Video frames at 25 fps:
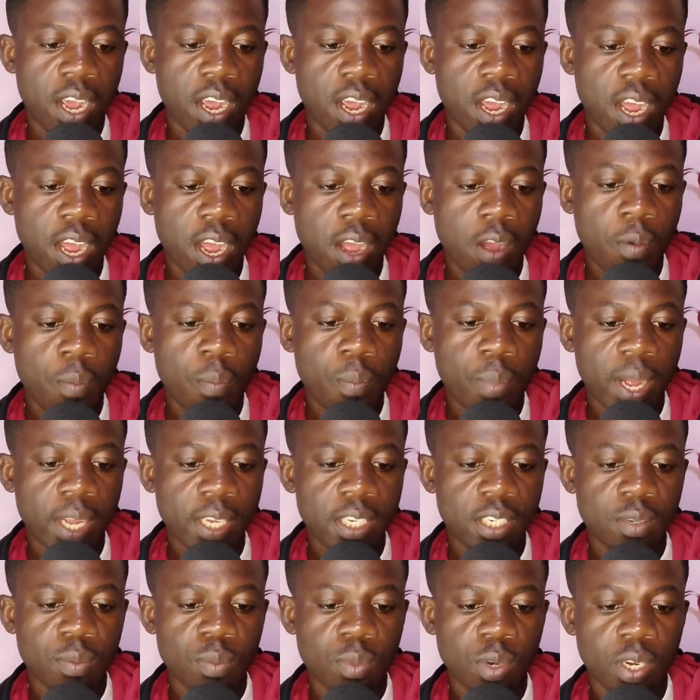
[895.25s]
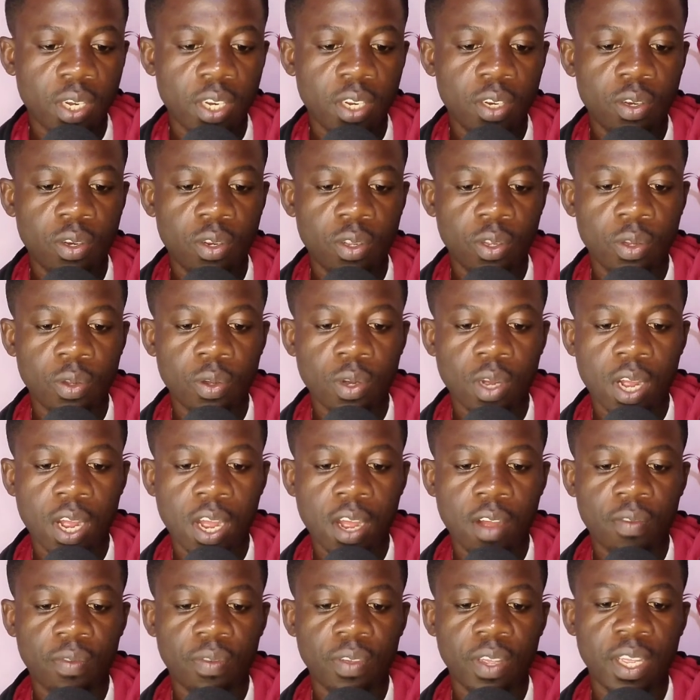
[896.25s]
how much money do you
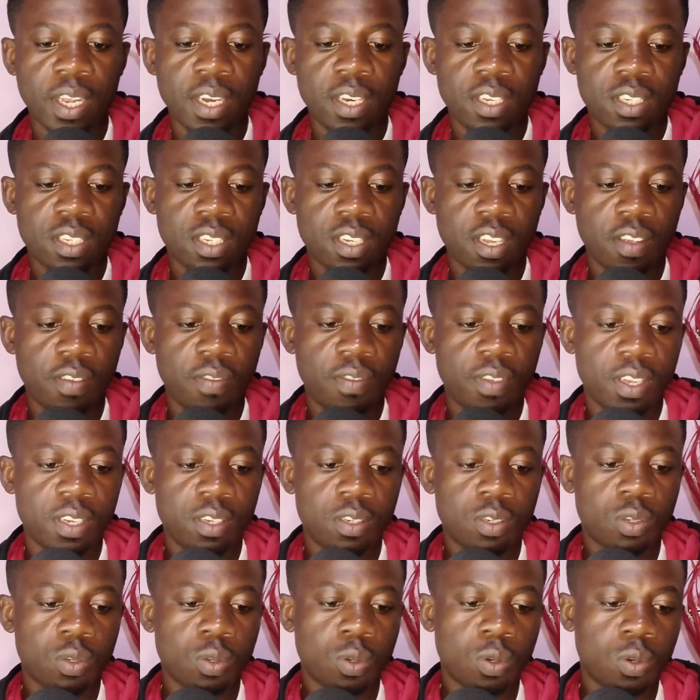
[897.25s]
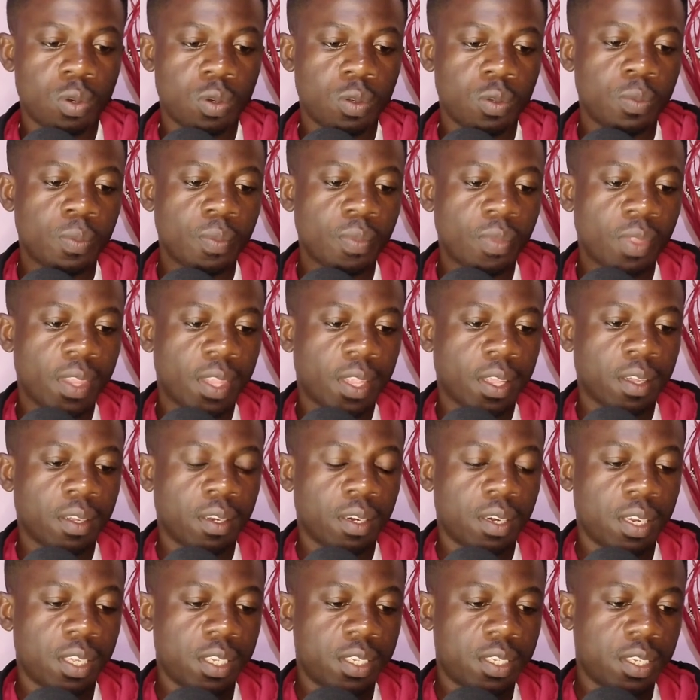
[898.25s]
have in savings. So
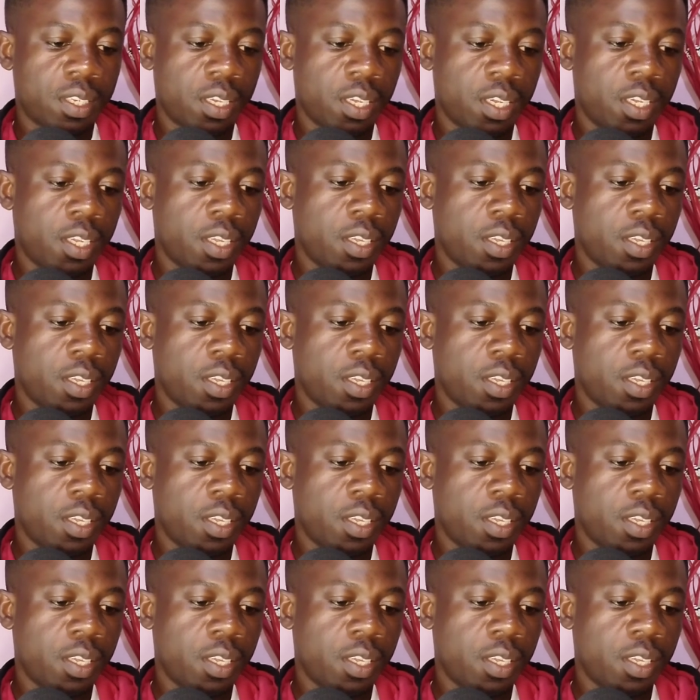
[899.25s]
let's say